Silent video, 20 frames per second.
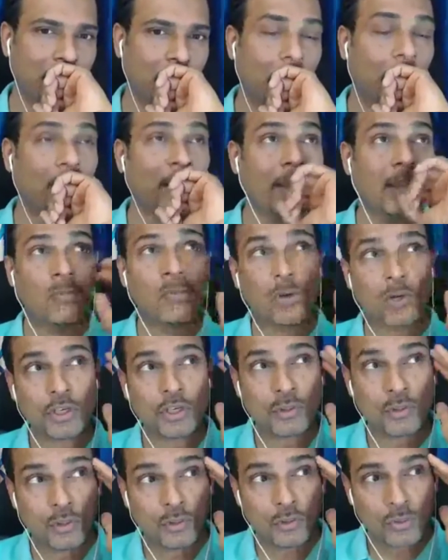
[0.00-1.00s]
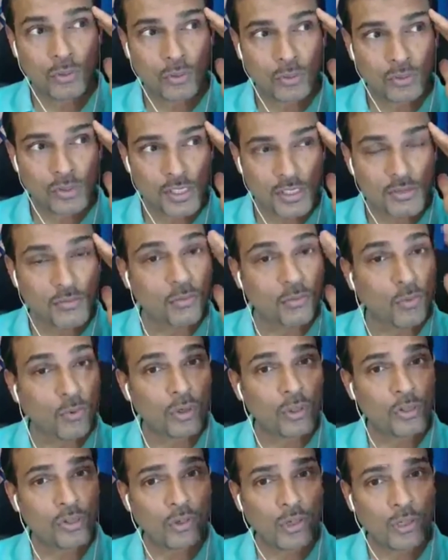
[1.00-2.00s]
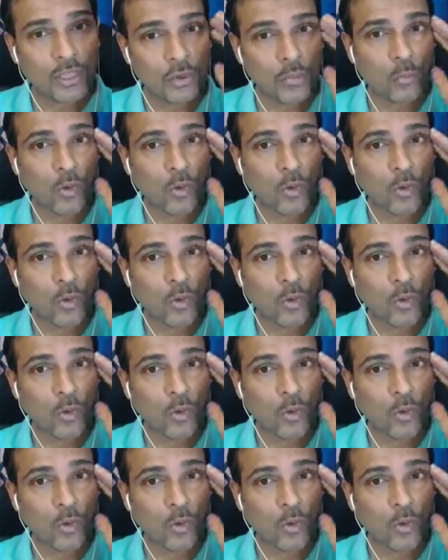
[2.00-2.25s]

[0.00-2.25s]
Okay, I want you to just focus on that.